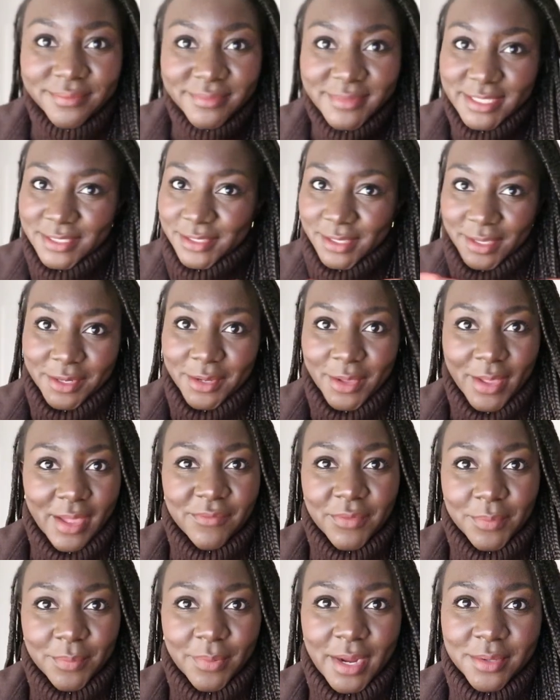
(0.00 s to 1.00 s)
Just going to go have
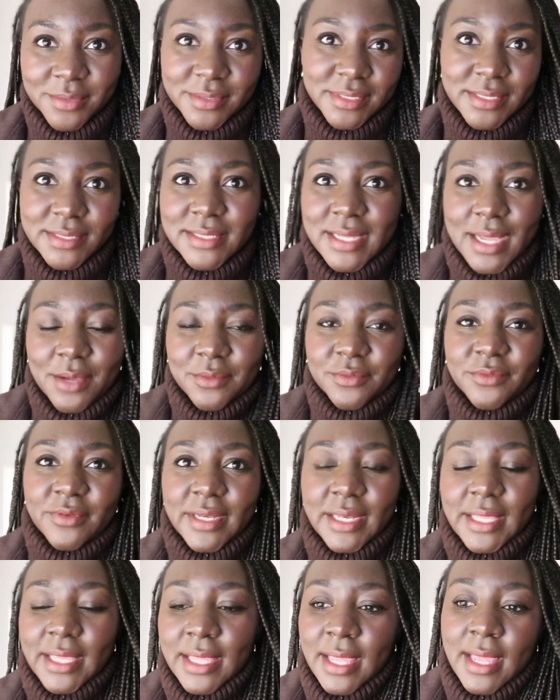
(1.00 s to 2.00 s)
a browse in town
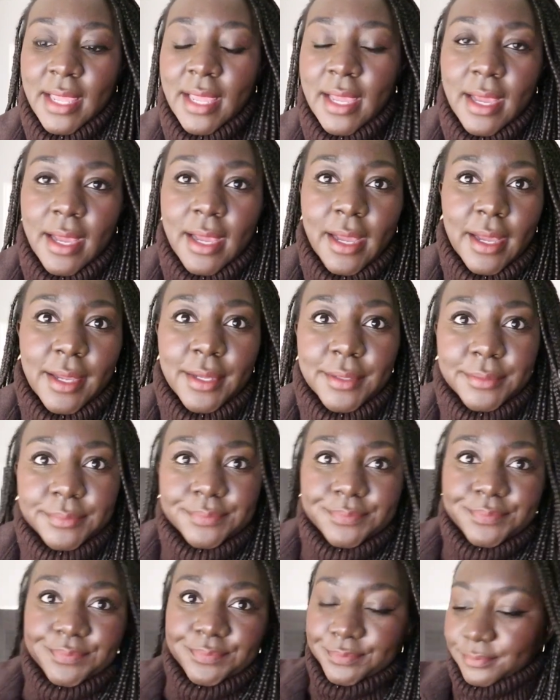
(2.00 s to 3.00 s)
really.
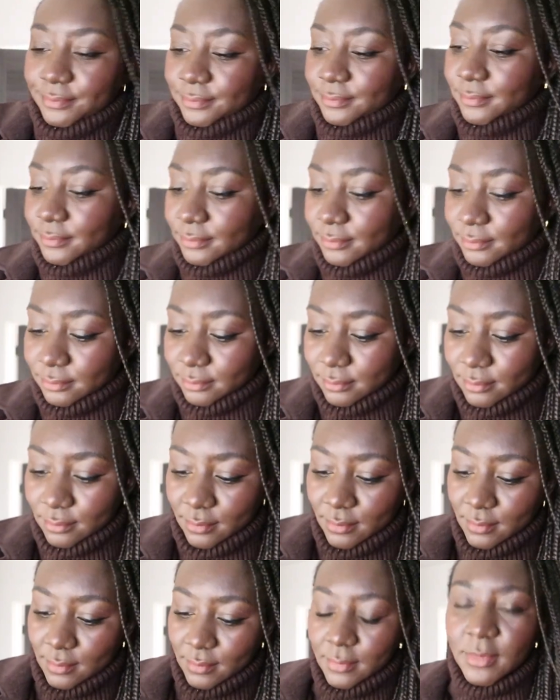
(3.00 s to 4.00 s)
Um,
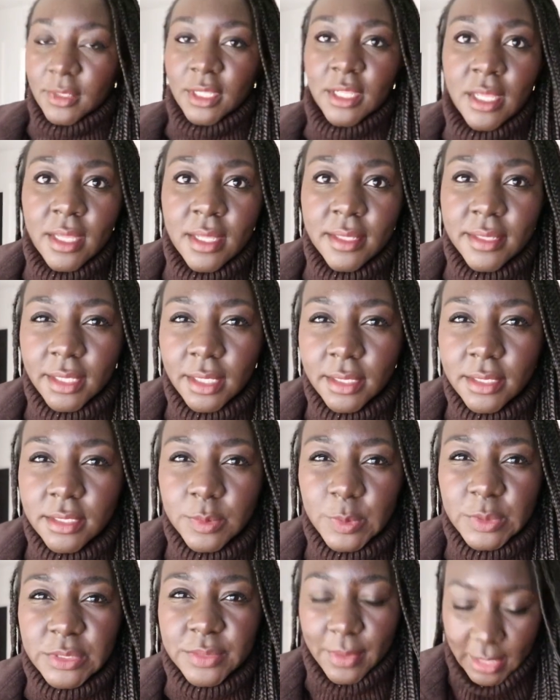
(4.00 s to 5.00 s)
I think I need to
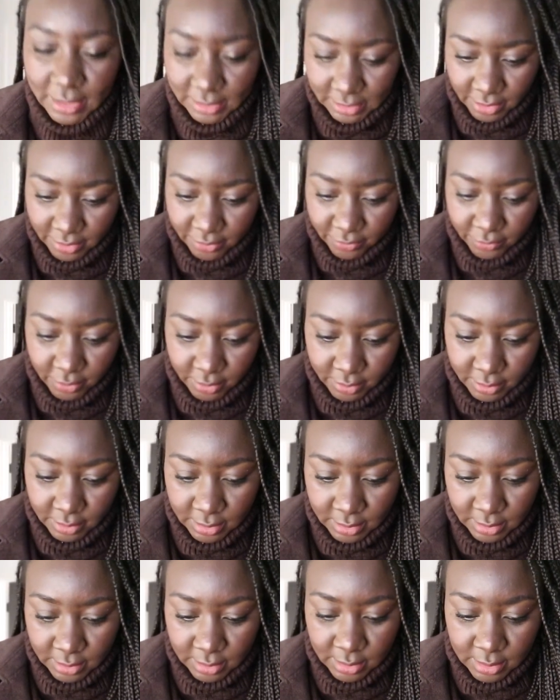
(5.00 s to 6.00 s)
put some eyeliner on.
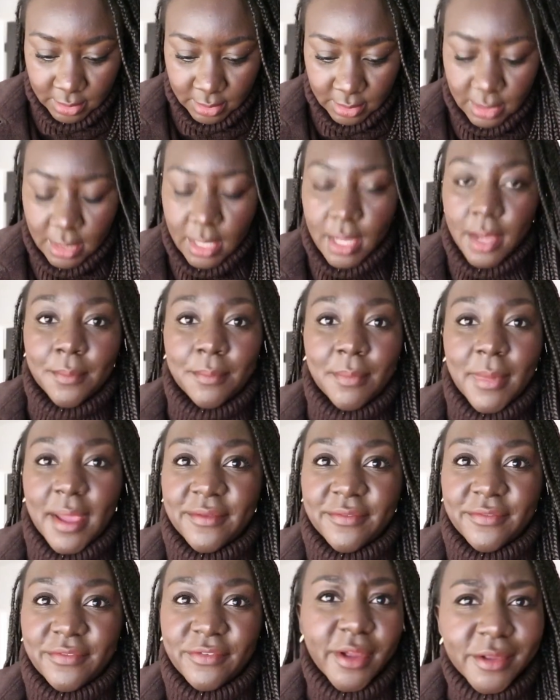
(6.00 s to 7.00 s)
My
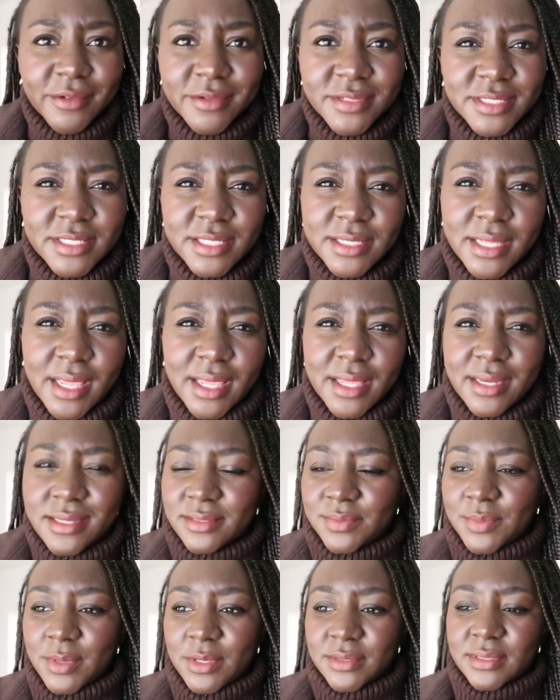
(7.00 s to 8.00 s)
fragrance today, and it
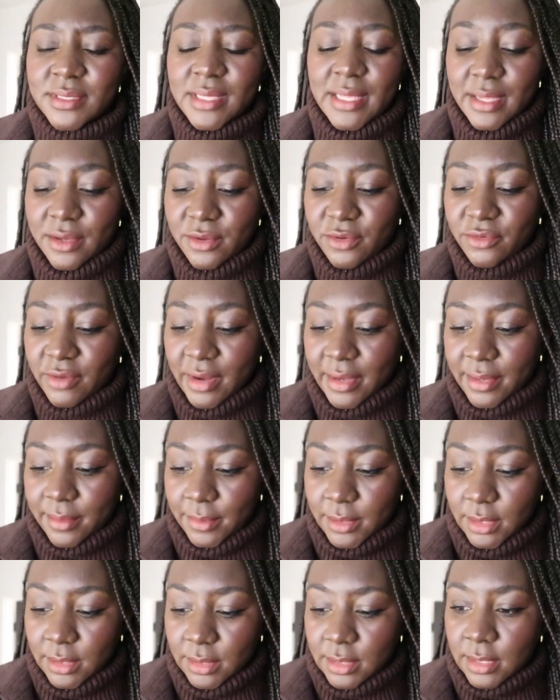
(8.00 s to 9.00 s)
smells
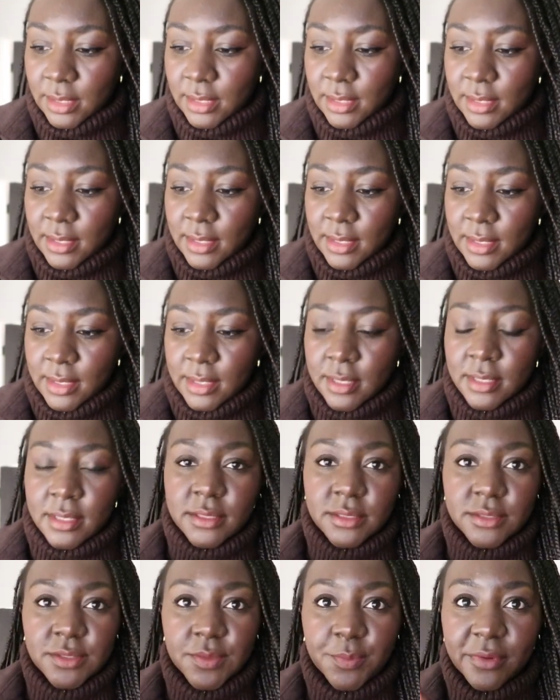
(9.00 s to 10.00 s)
incredible.
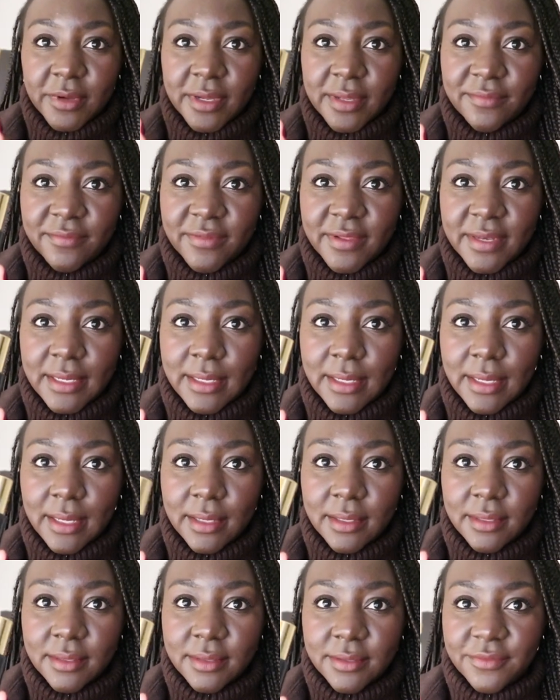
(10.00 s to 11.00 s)
Supreme
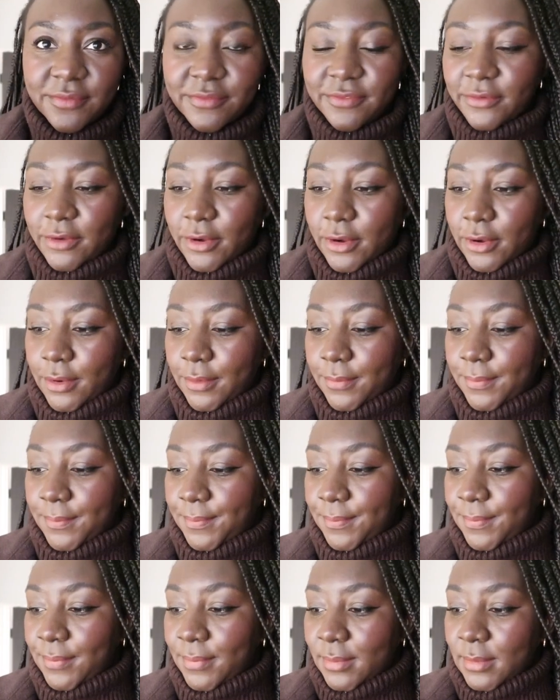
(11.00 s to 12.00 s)
Vanilla
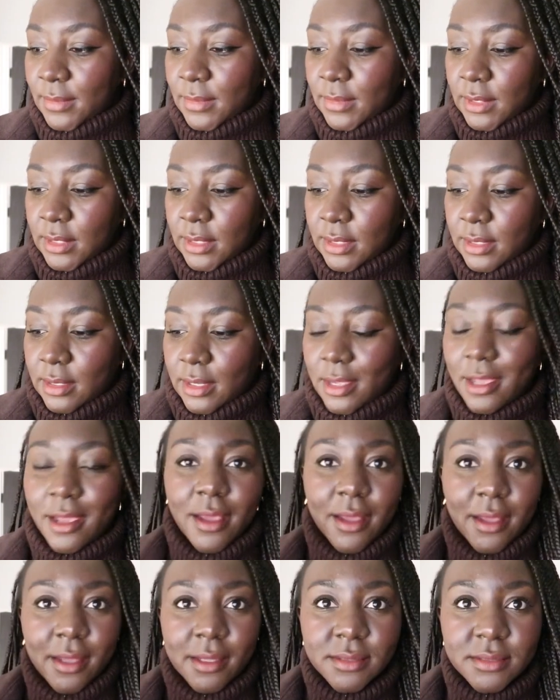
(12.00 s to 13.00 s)
from
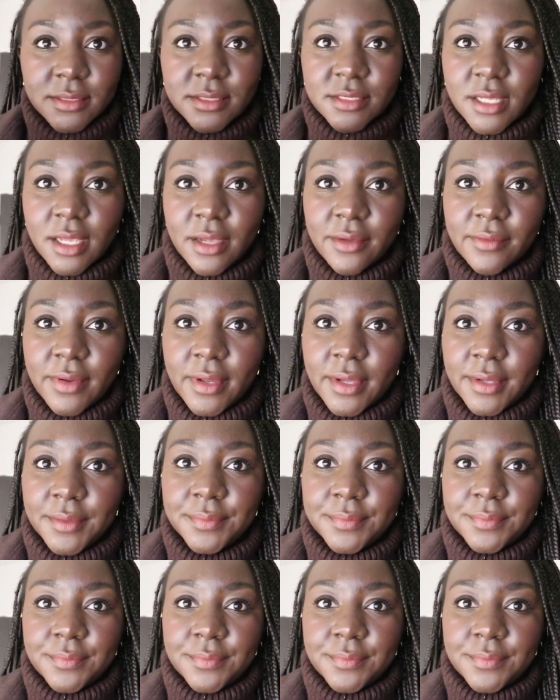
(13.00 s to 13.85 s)
uh, Zara.